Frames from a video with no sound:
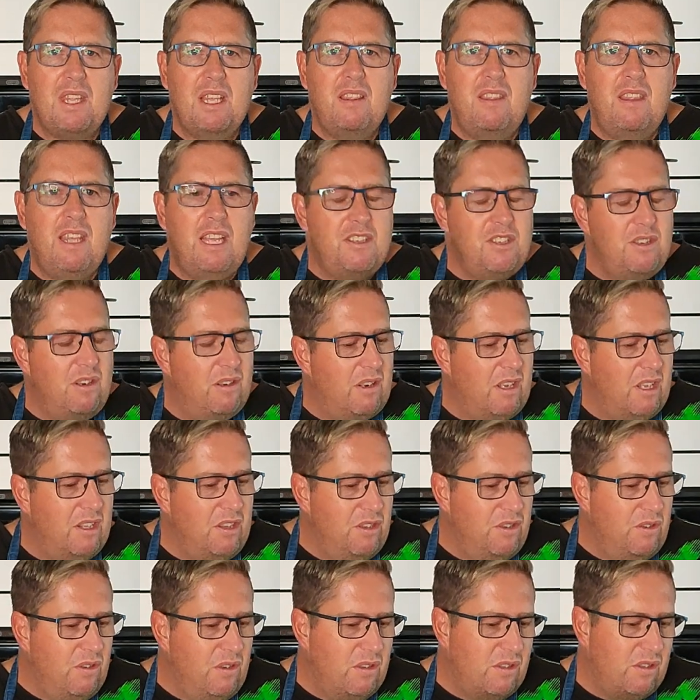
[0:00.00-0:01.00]
that you
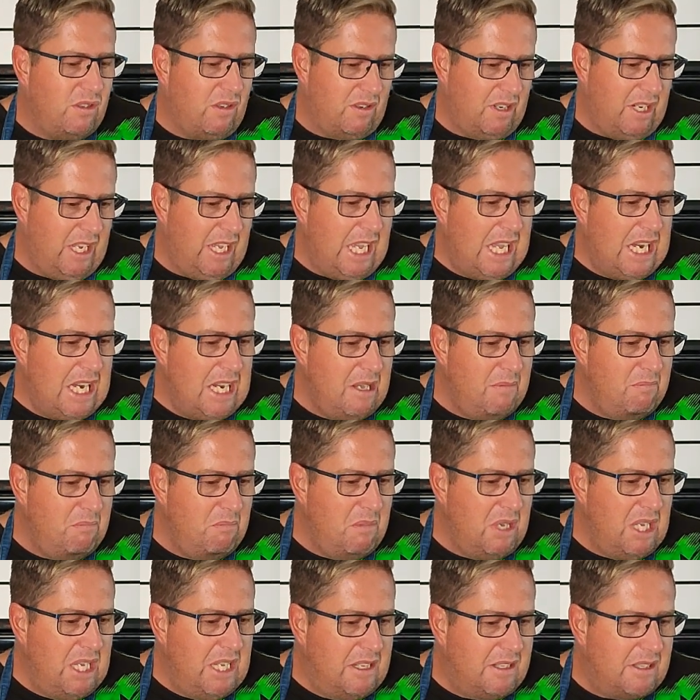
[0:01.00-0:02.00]
can use on any
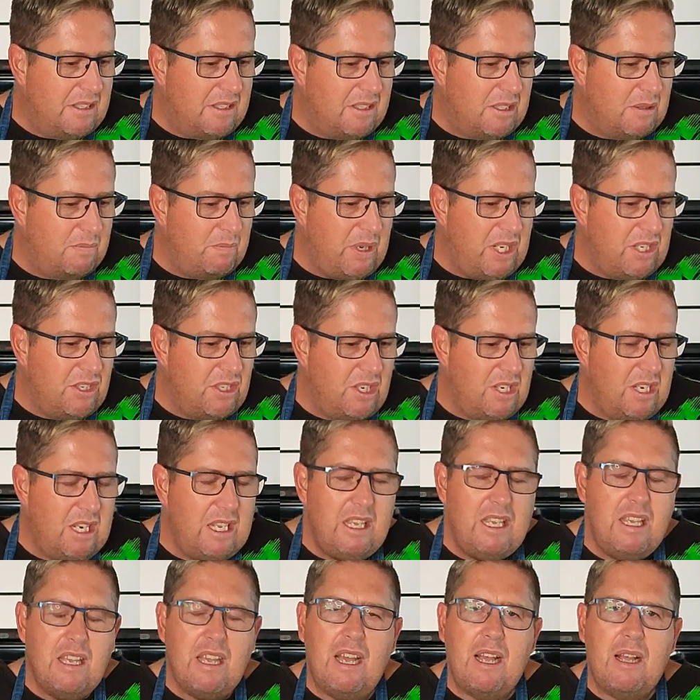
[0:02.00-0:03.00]
meat,
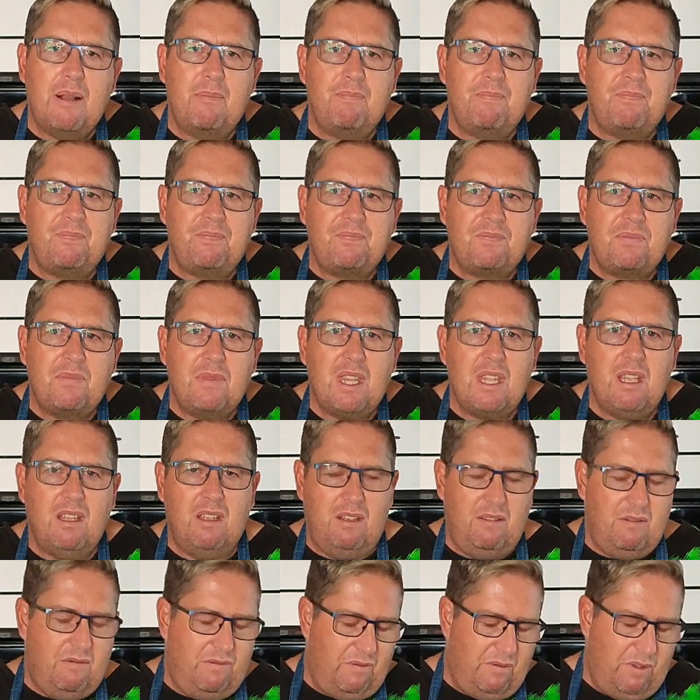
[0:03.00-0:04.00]
especially
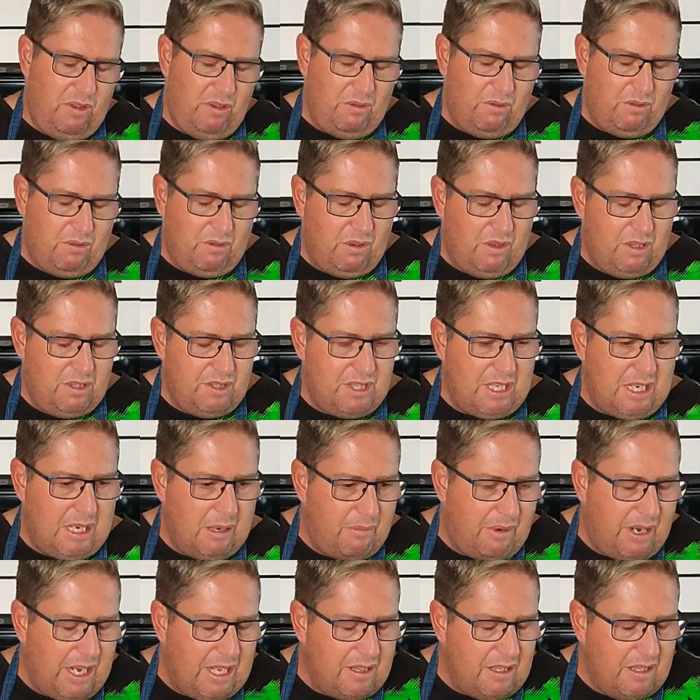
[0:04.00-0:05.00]
if you're
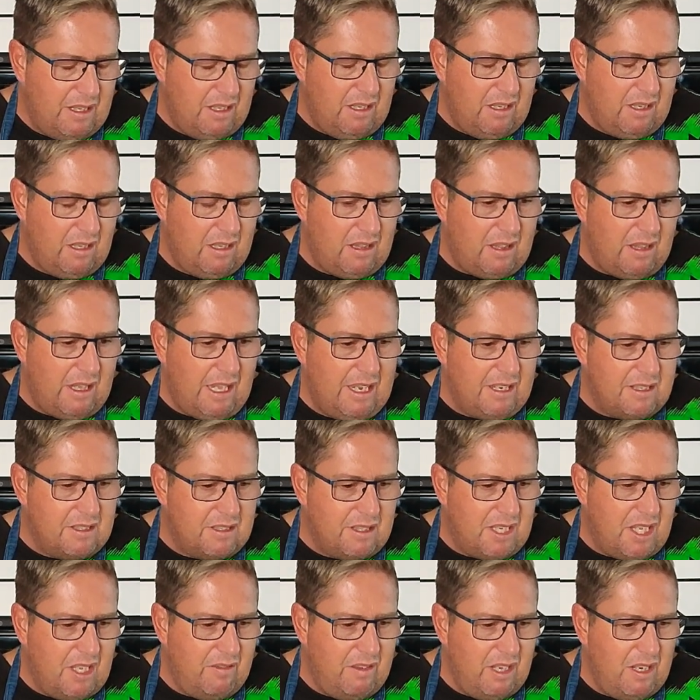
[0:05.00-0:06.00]
celebrating
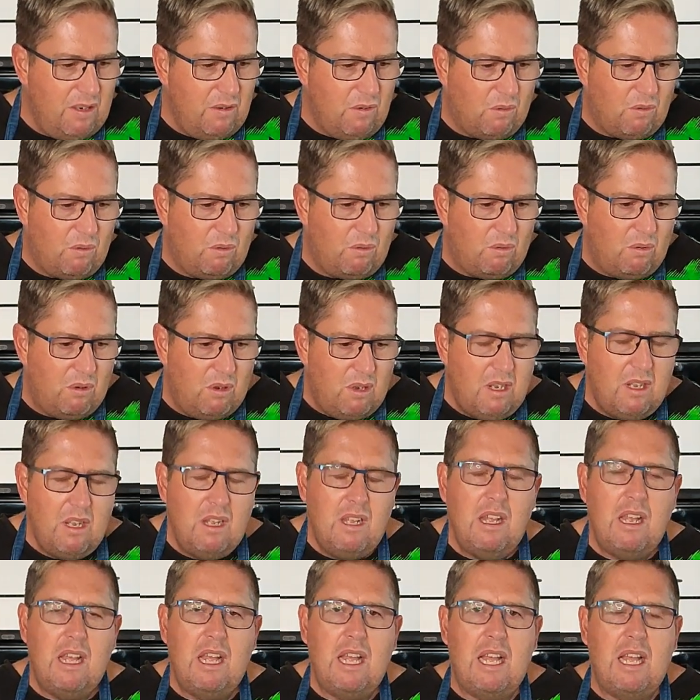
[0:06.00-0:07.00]
Thanksgiving
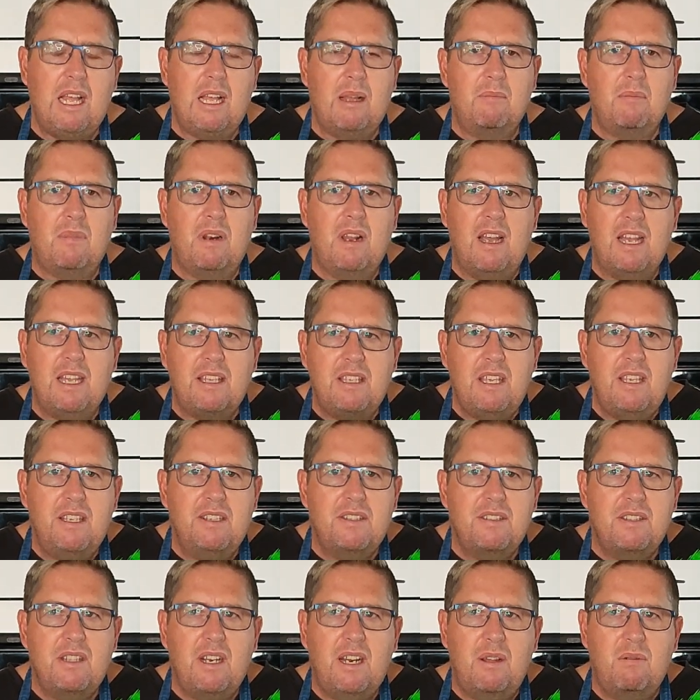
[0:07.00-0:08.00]
or like
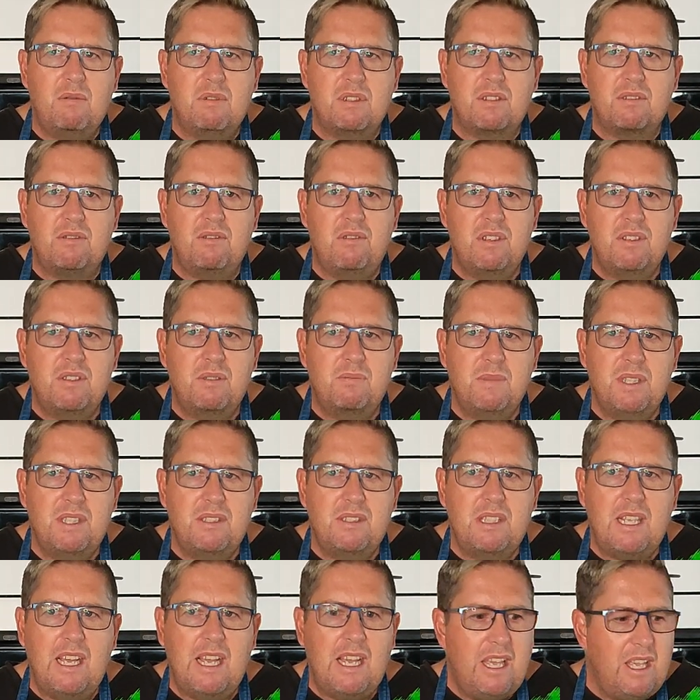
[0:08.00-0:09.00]
yesterday was Christmas
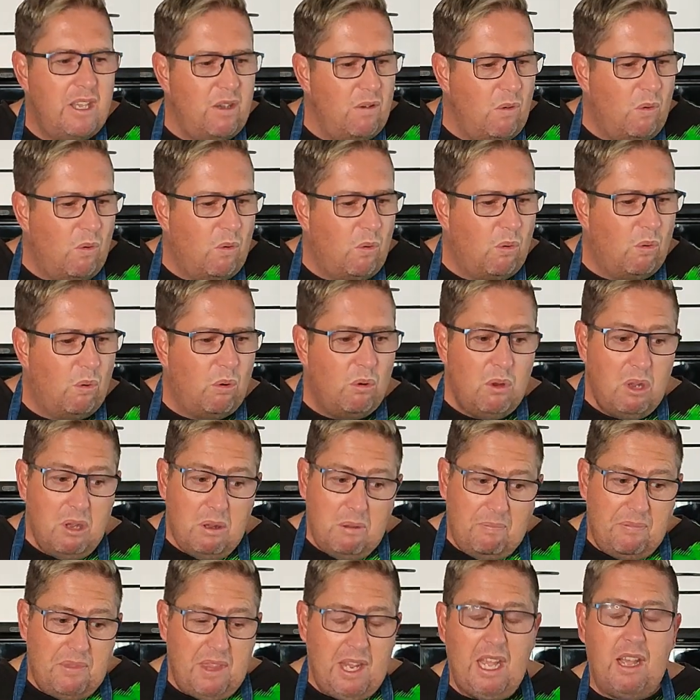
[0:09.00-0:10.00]
Day, or
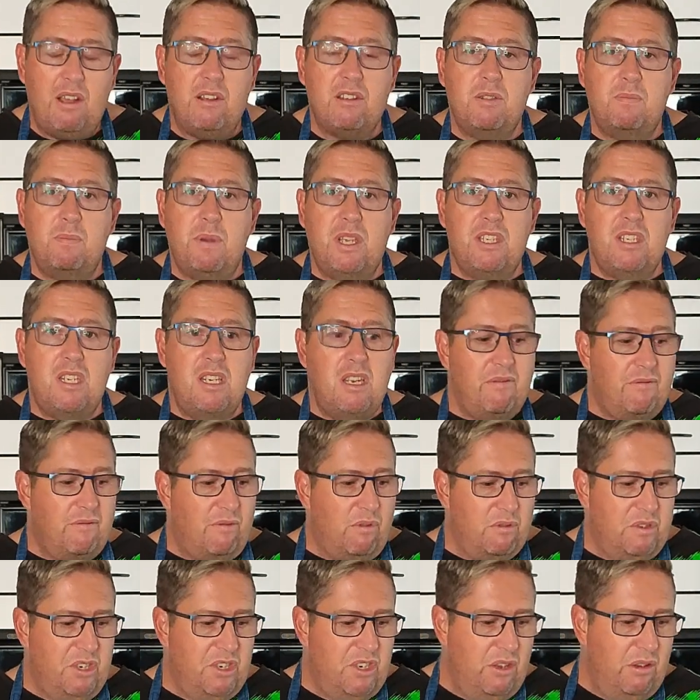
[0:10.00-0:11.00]
now especially
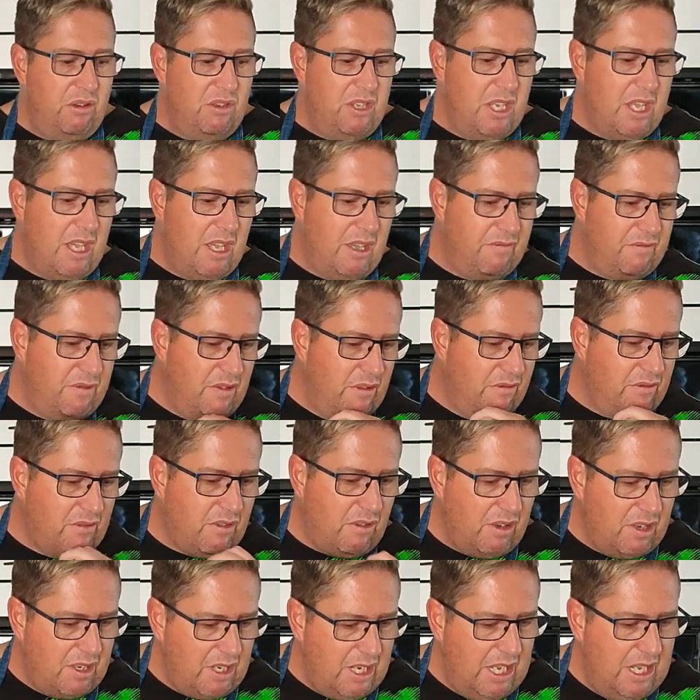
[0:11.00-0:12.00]
for New Year, if you've
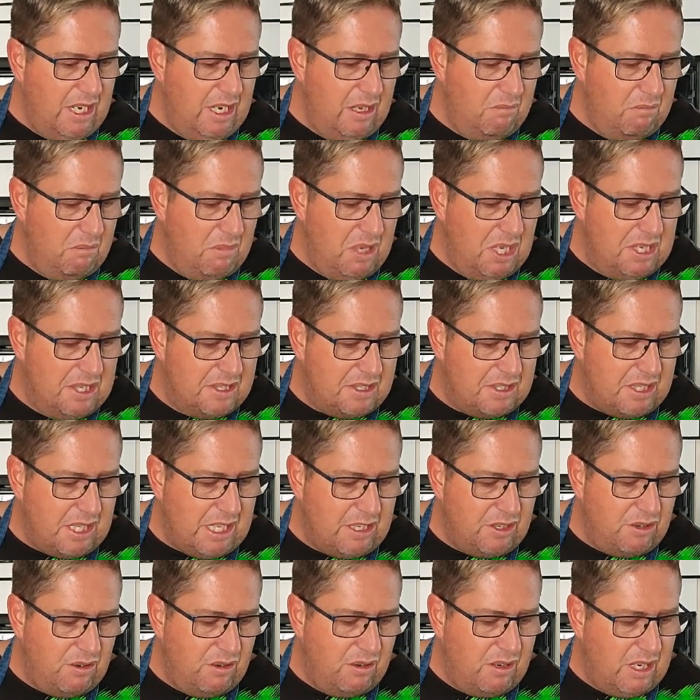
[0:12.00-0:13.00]
got any meats
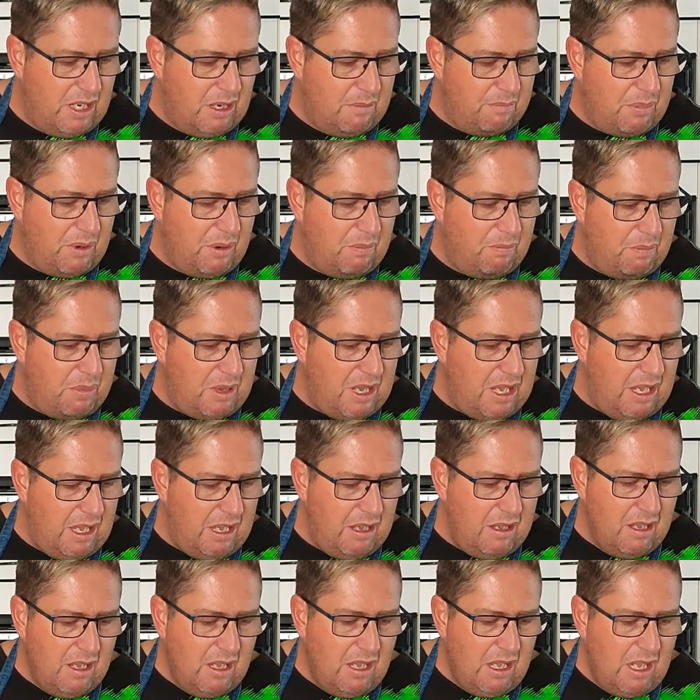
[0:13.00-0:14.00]
that you're going to prepare.